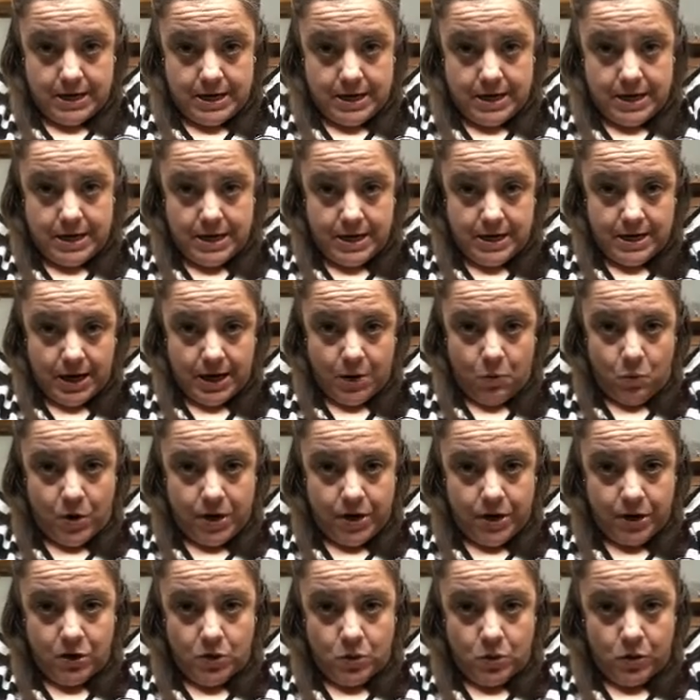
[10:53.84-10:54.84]
And I
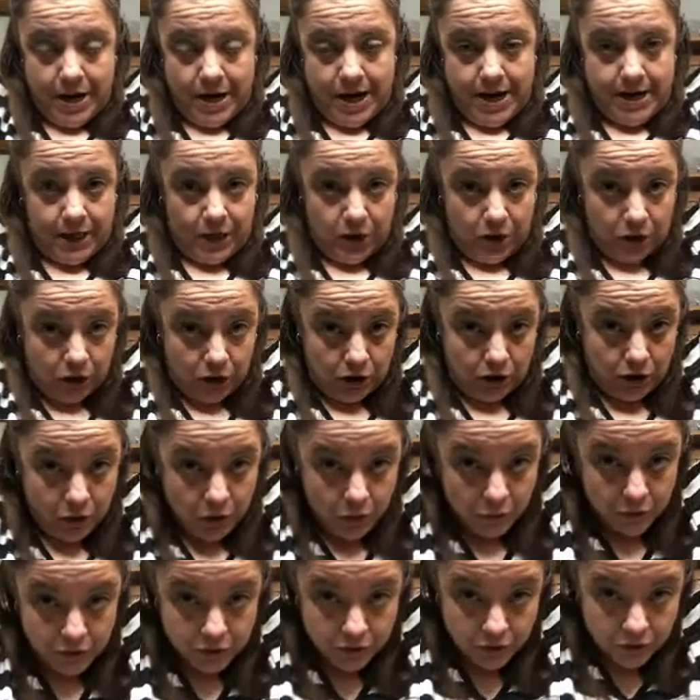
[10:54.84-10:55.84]
want to go kind of
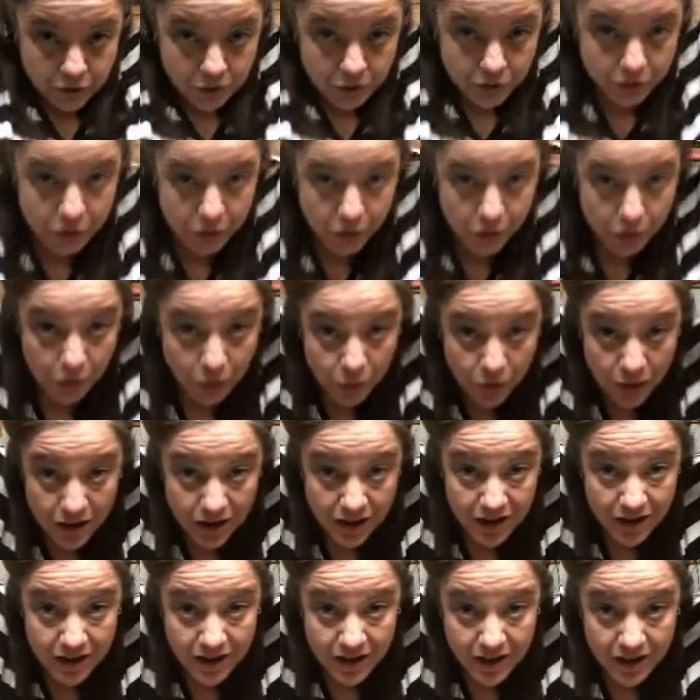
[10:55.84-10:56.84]
close to
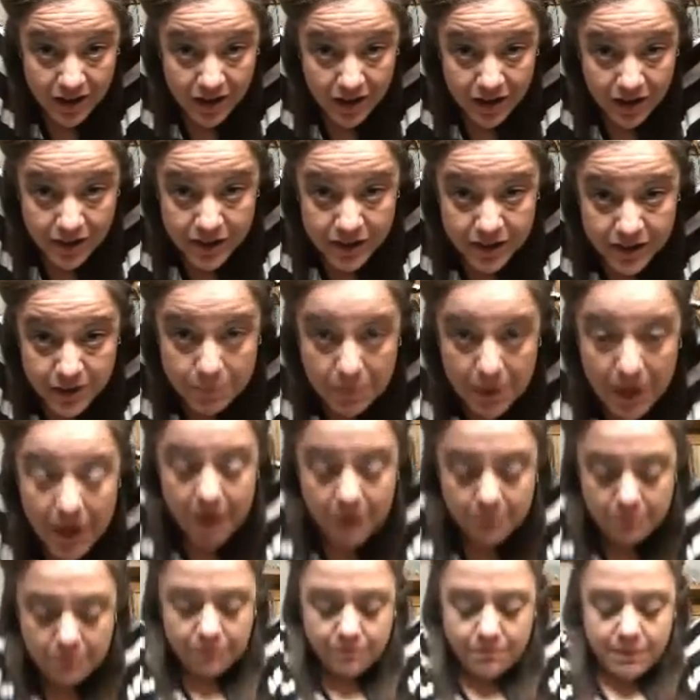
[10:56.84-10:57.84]
the
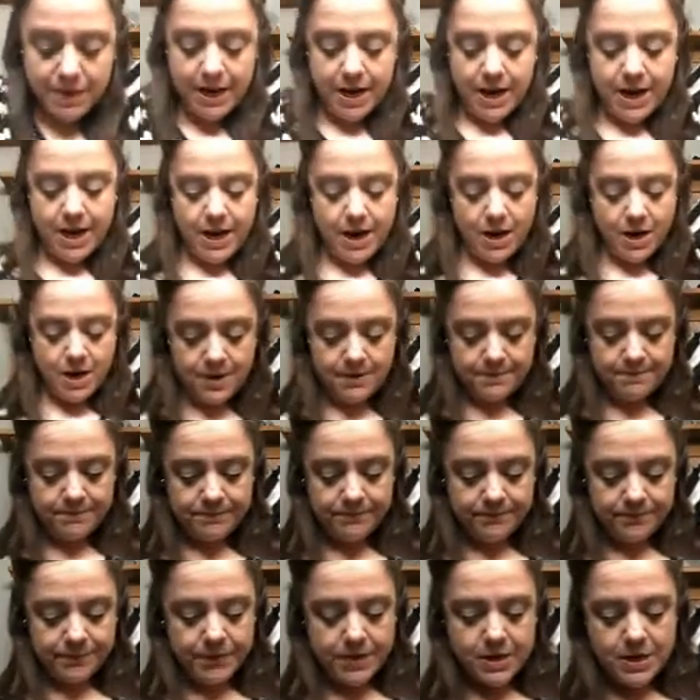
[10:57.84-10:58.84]
bottom of my hair.
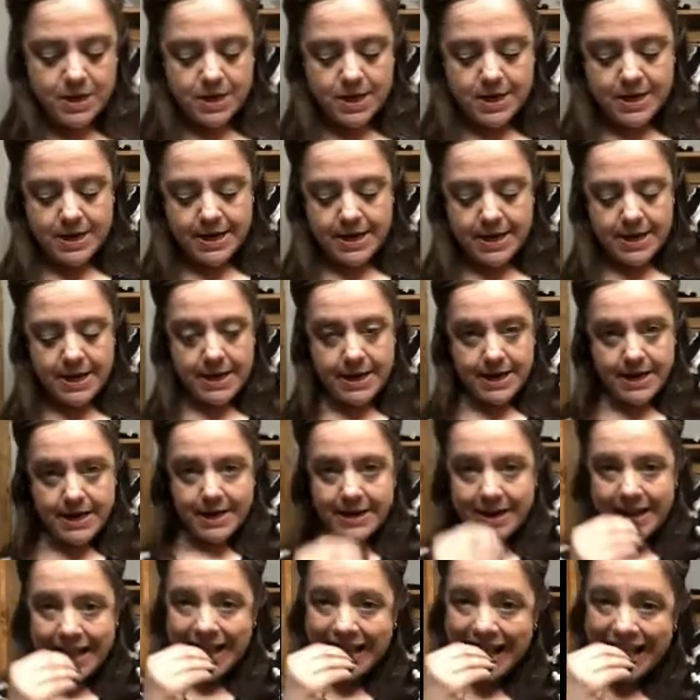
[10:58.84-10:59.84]

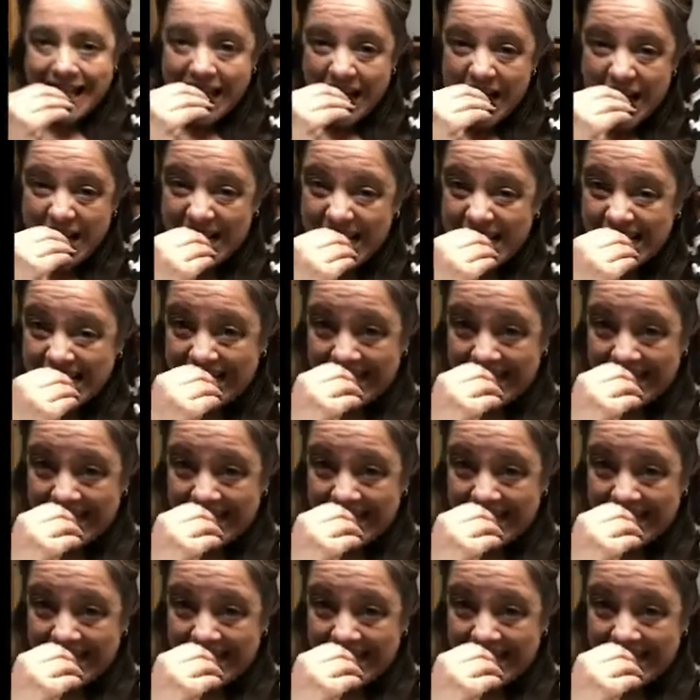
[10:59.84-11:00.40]
And I'm going